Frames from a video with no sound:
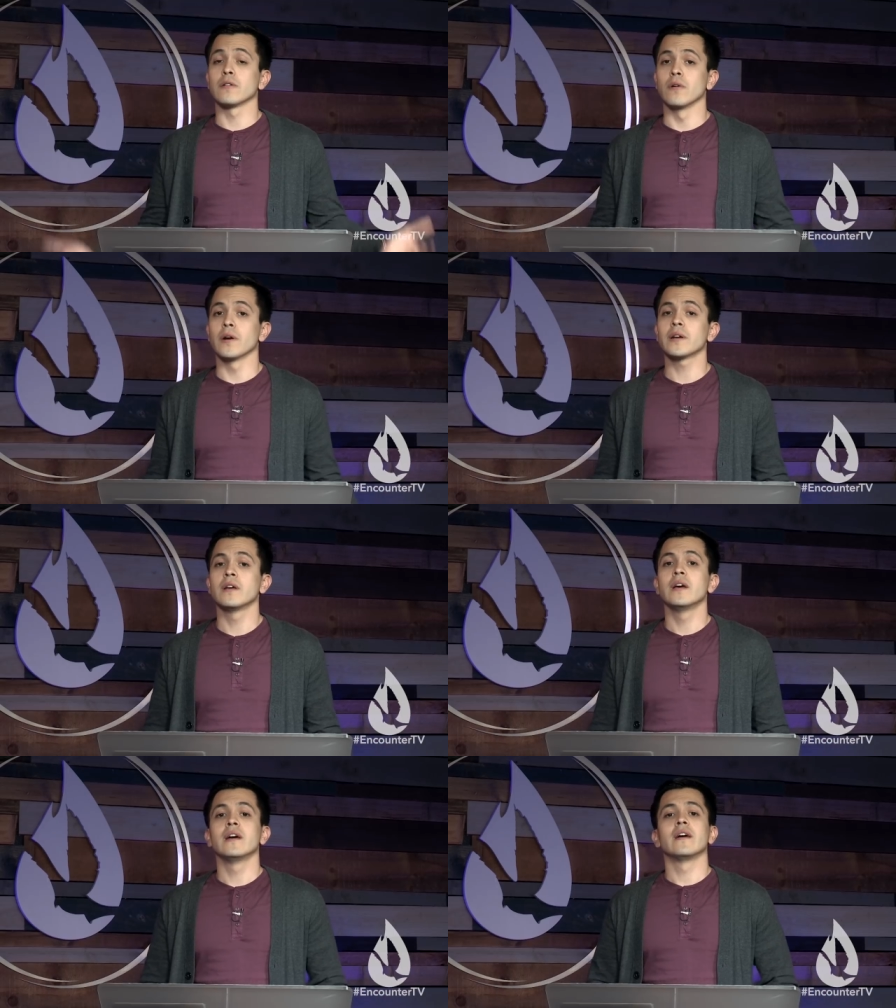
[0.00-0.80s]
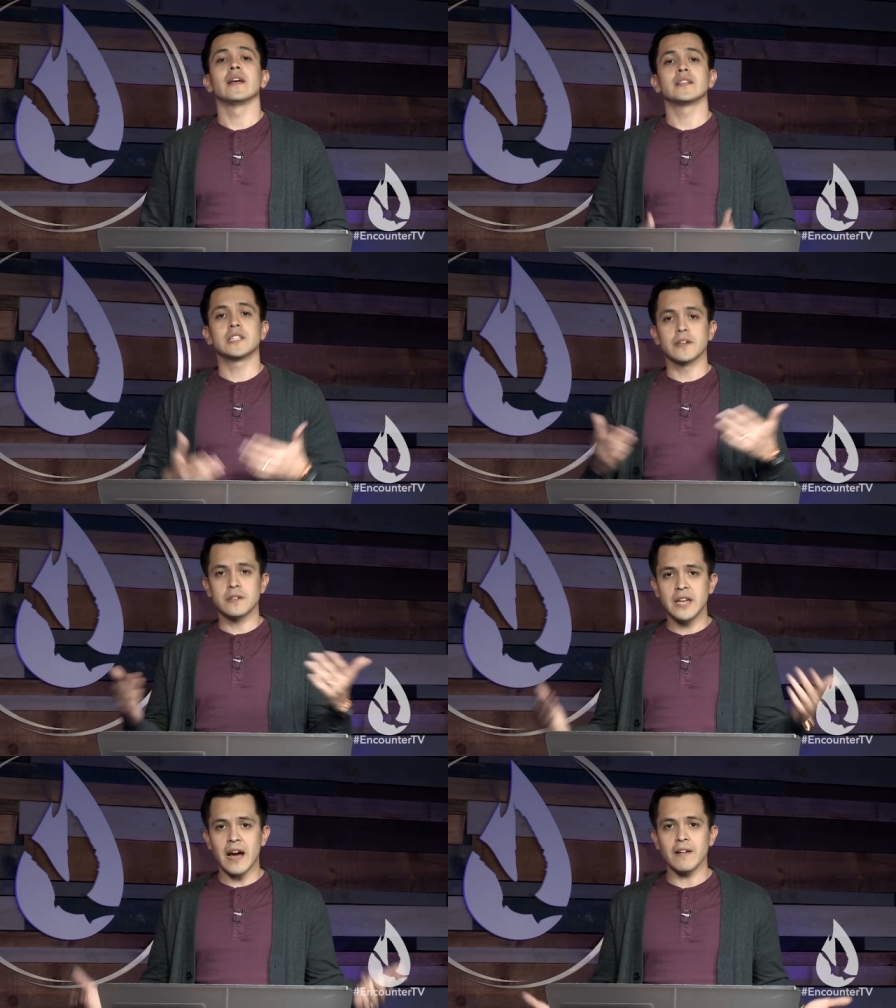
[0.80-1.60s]
Lord, is there
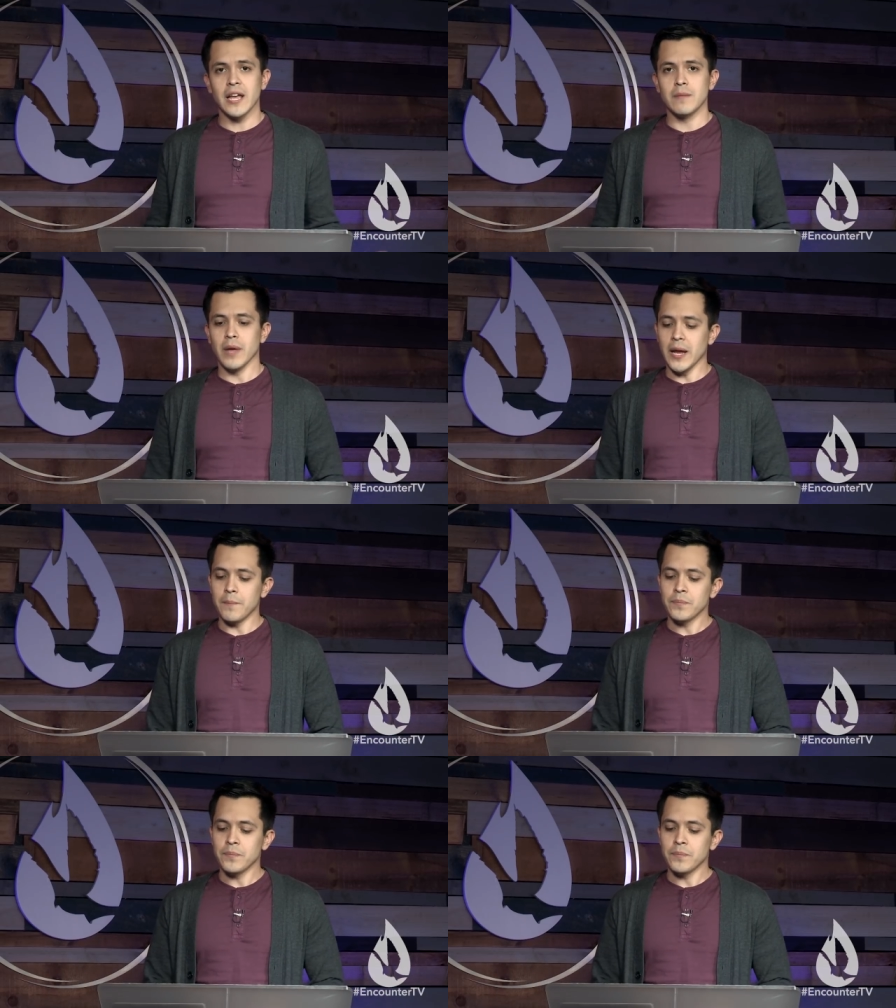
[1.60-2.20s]
doubt in me?